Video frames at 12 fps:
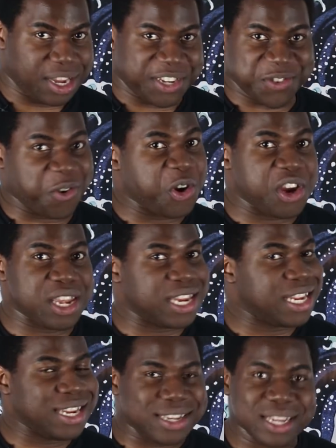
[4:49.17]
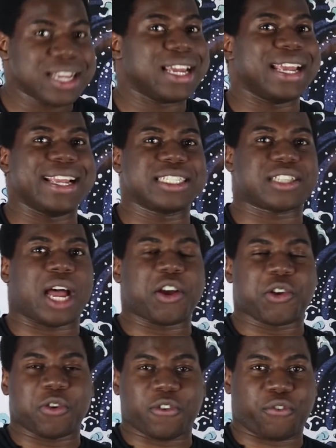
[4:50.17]
So all you need is a
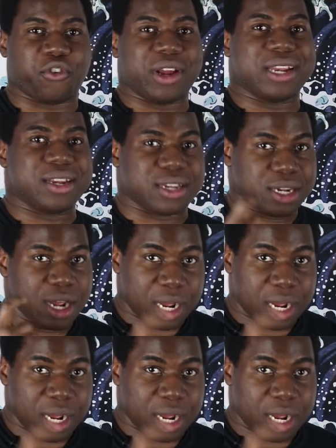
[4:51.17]
good friend,